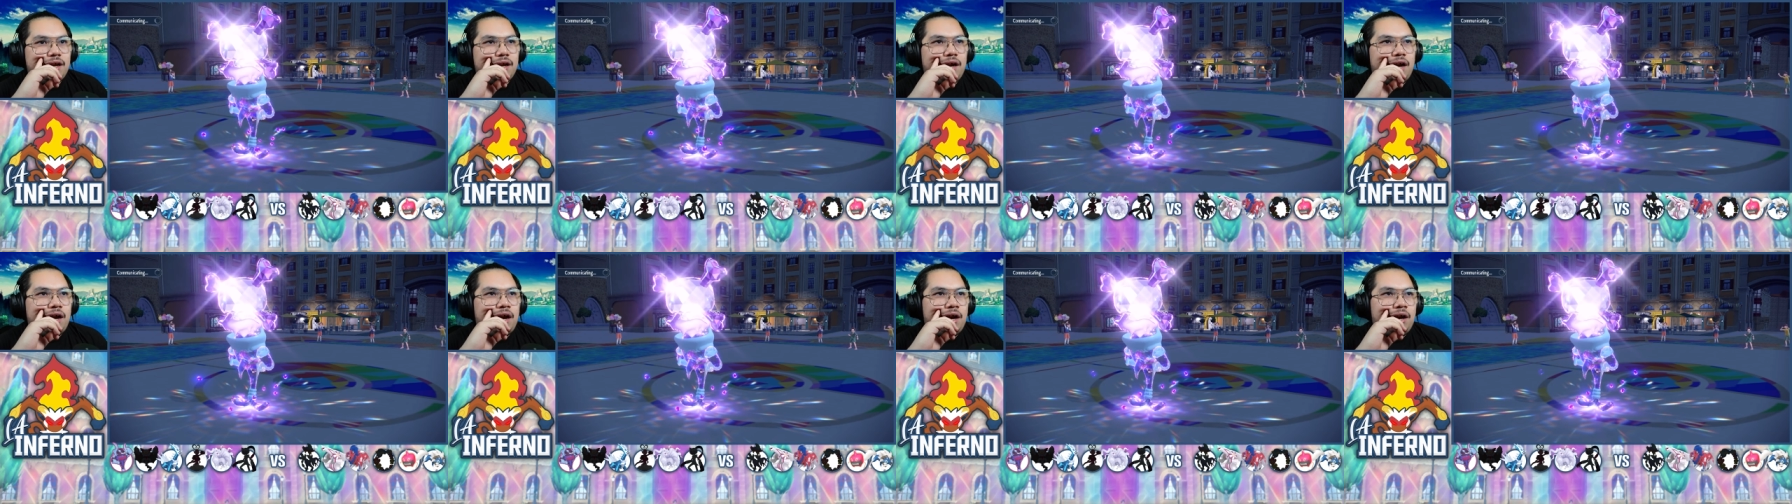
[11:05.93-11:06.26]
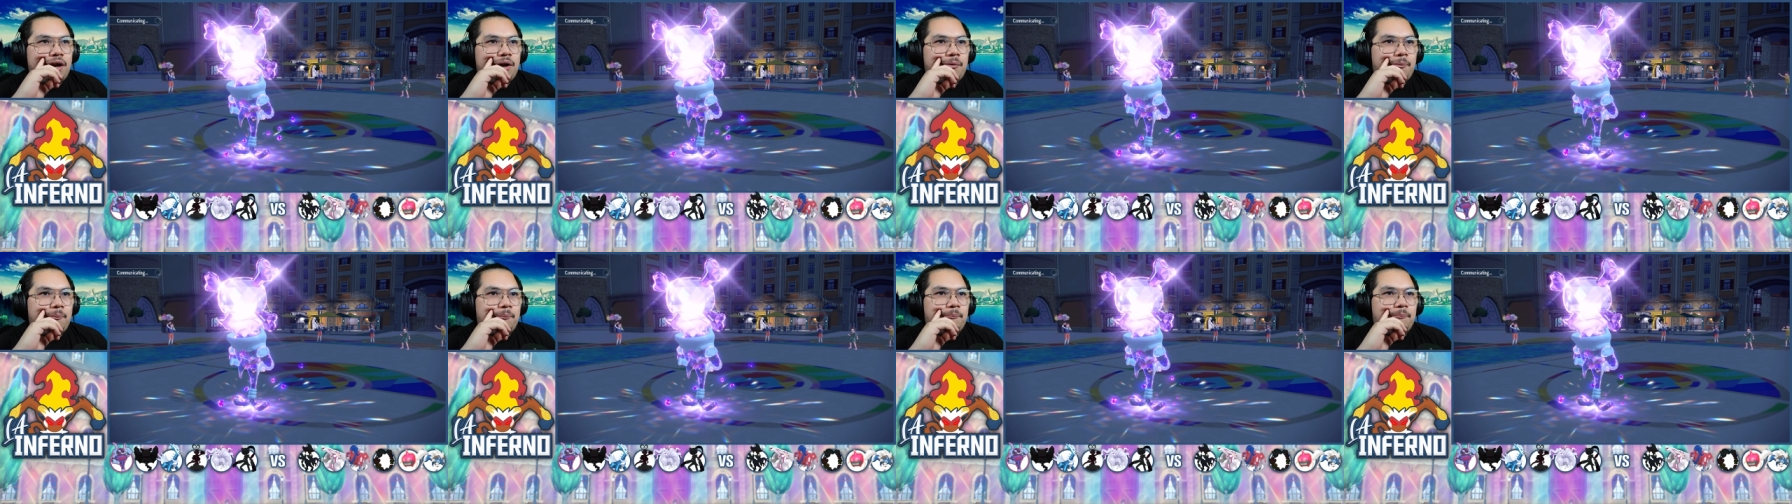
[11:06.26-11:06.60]

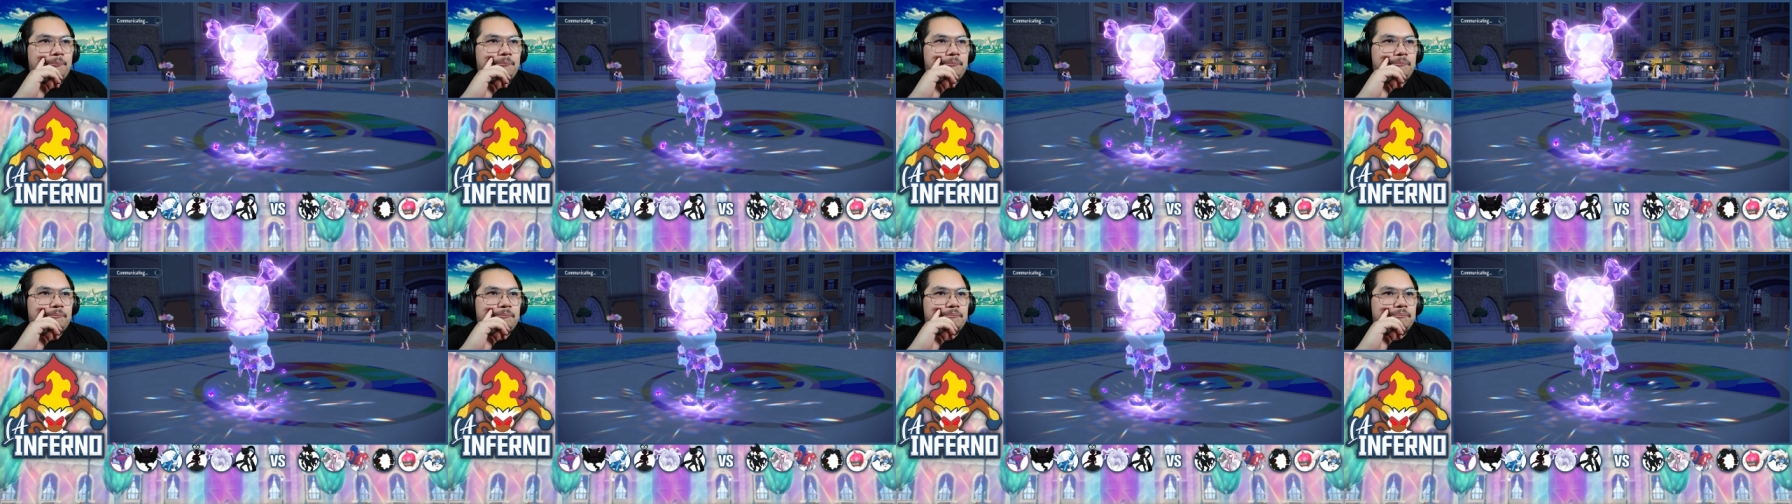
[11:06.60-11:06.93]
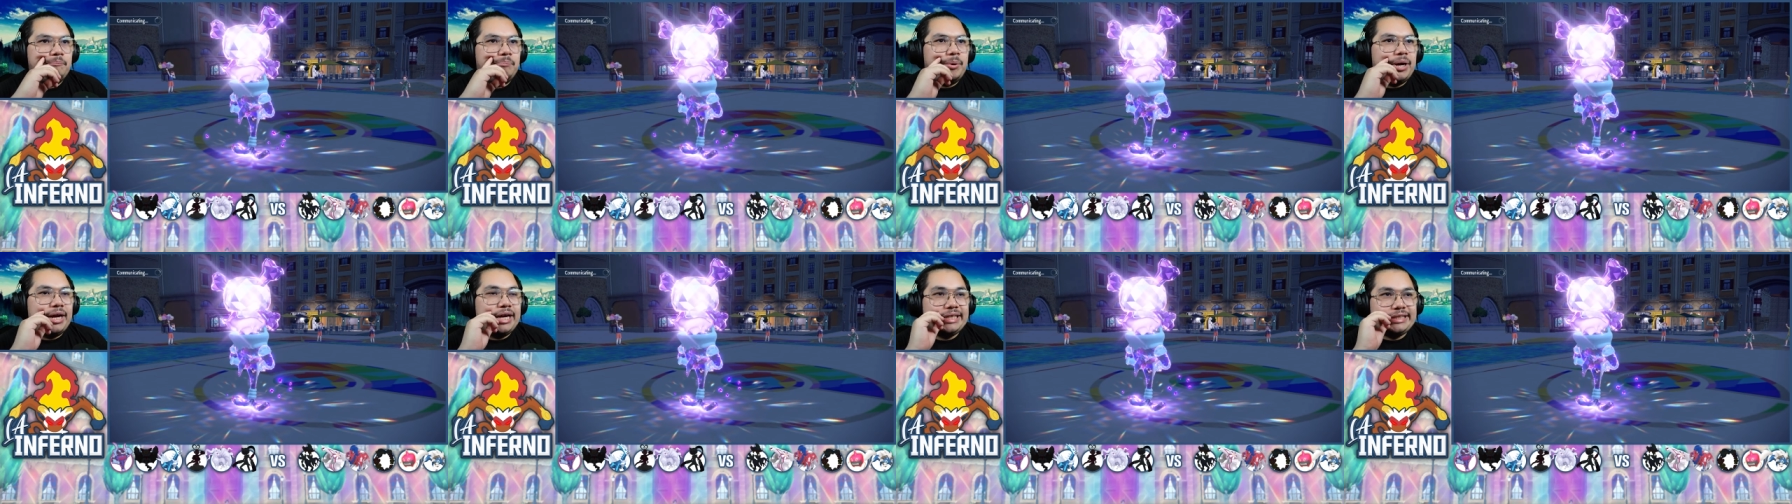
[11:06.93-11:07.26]
Um,
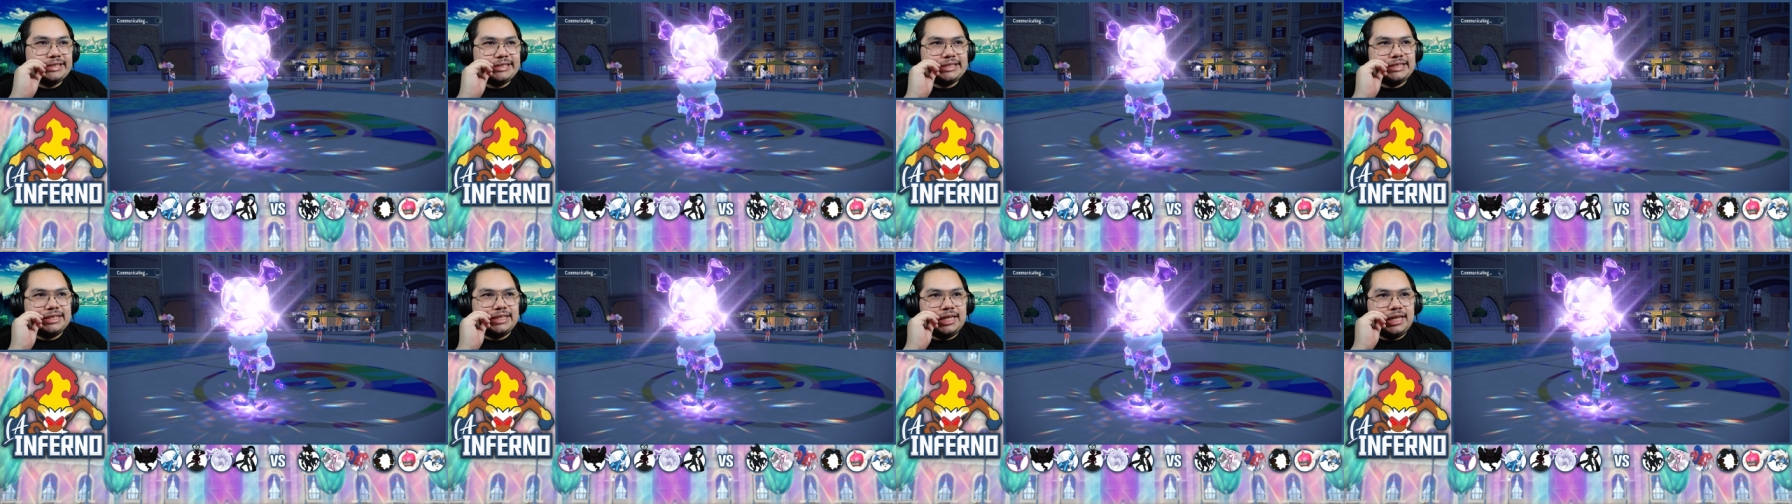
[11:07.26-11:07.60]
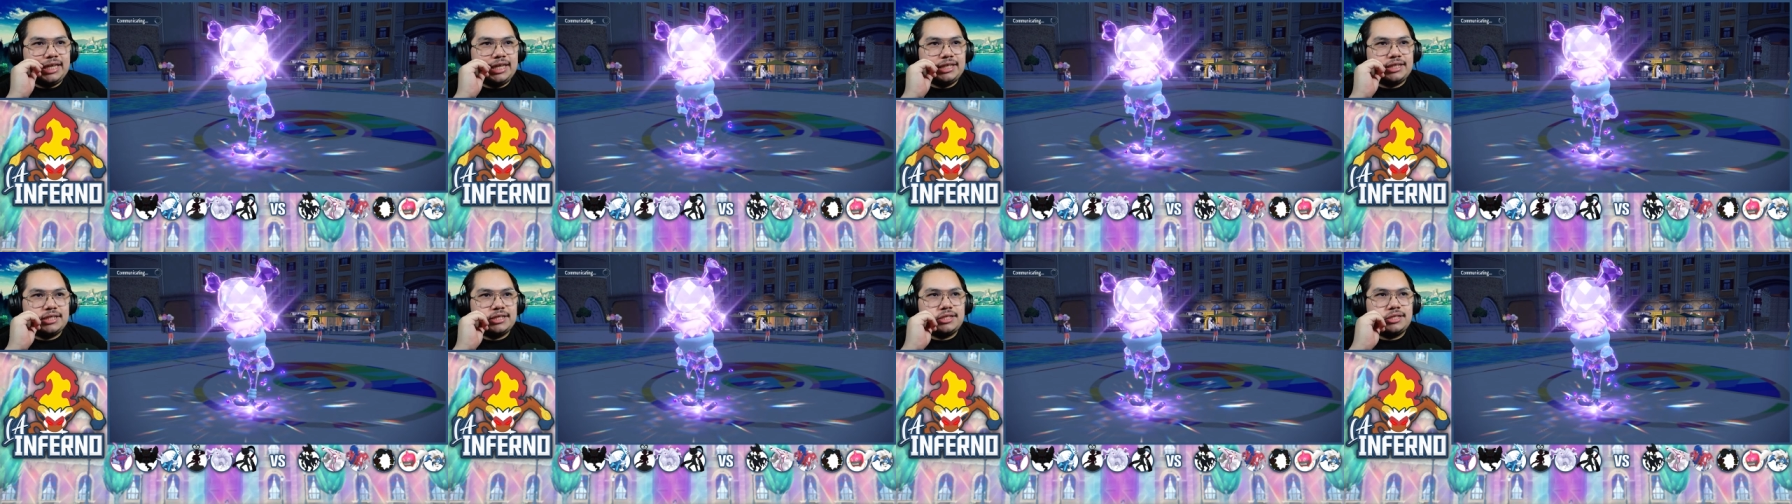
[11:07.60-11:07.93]
but
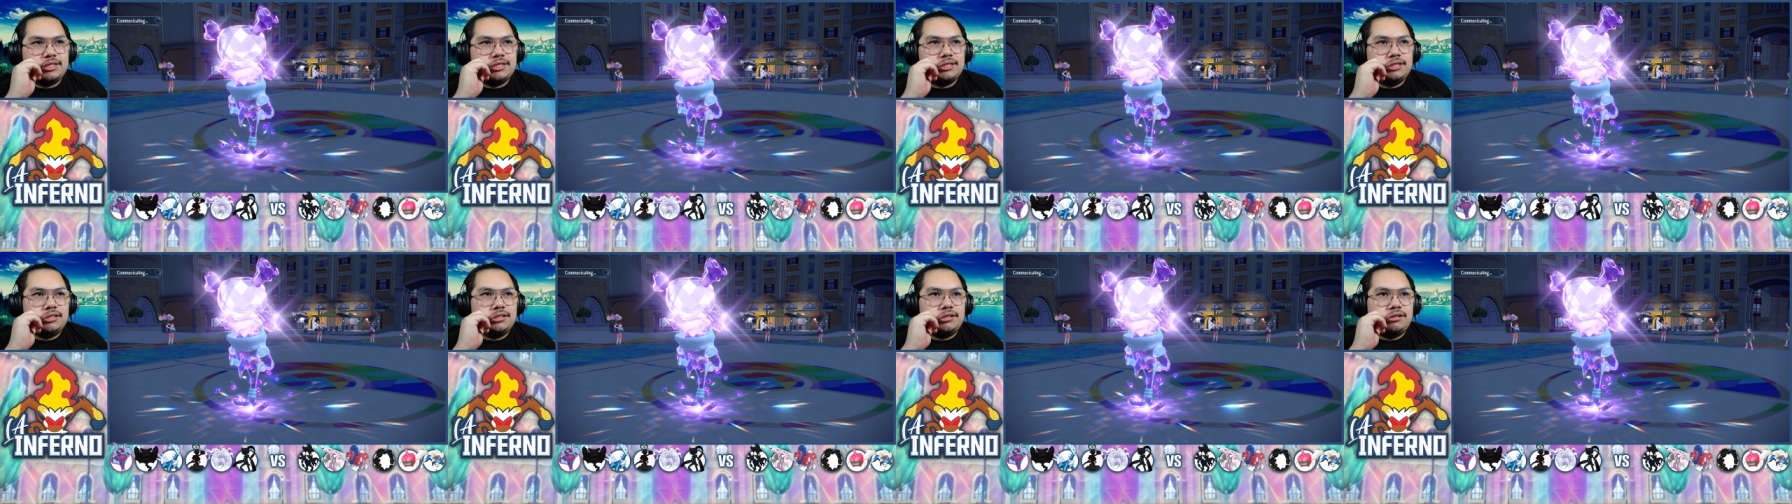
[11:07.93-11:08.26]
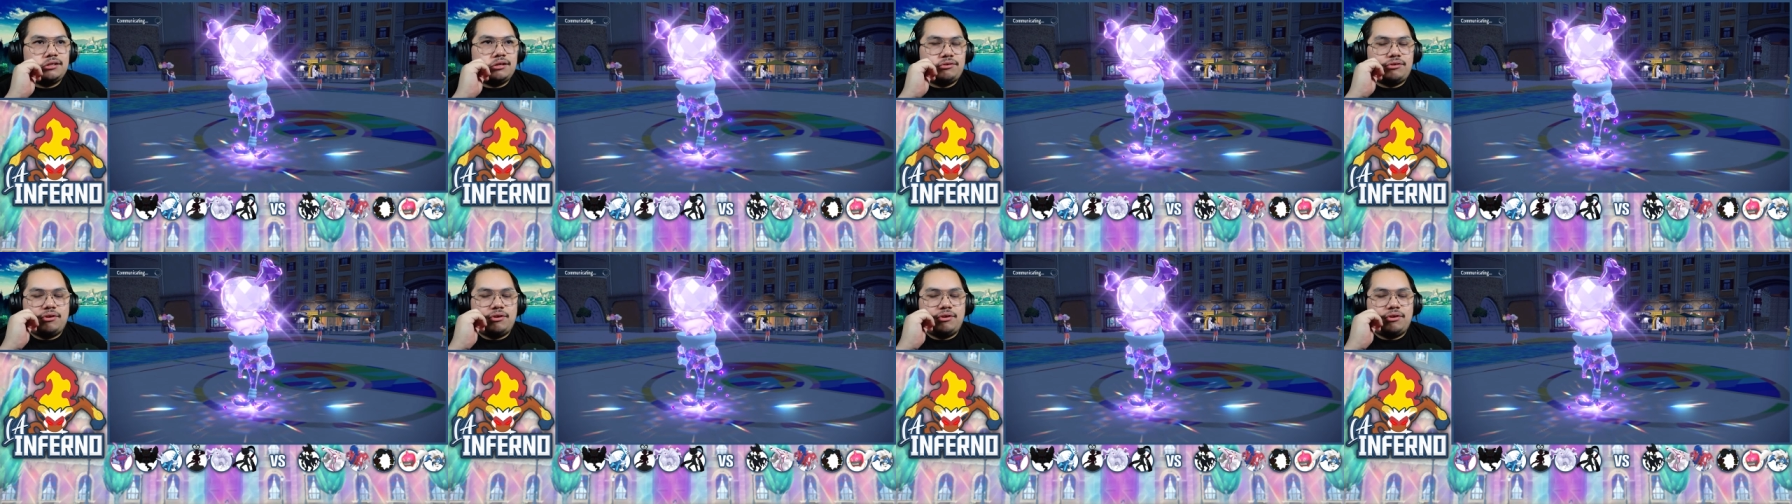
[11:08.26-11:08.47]
it's the,